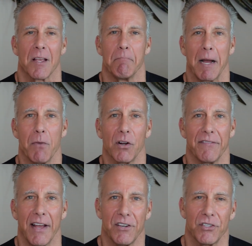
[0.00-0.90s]
My
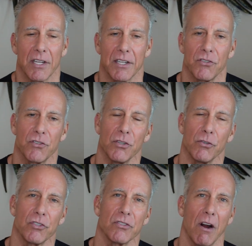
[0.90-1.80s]
motivation to
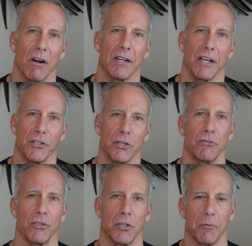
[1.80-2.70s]
start a
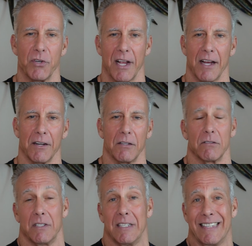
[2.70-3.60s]
YouTube channel
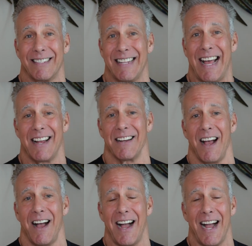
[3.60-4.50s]
is that
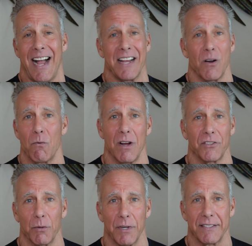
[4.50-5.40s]
I don't want
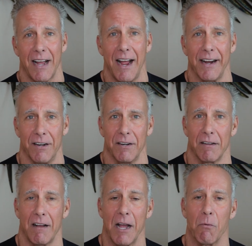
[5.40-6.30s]
to retire.
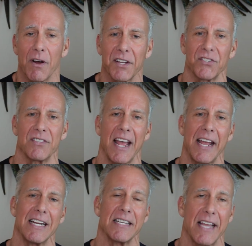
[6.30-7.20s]
I want to
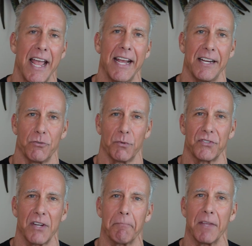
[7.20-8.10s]
stay engaged with
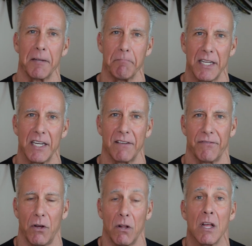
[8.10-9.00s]
something
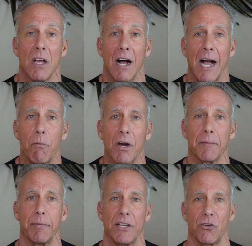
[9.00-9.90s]
meaningful. I want to
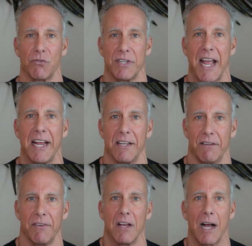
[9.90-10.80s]
be creative.
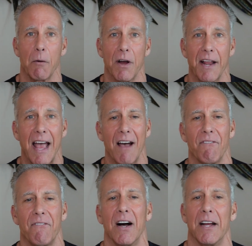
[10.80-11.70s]
I want to have
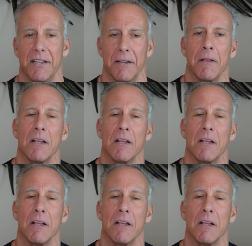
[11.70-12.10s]
fun.